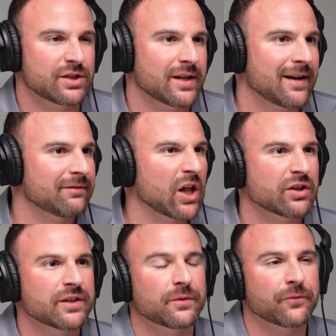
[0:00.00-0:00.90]
You have a lot
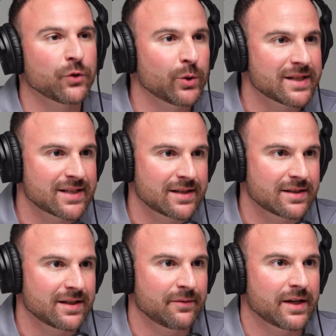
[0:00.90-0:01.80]
of different food
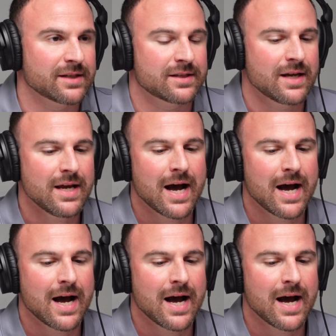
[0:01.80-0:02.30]
insensitivities.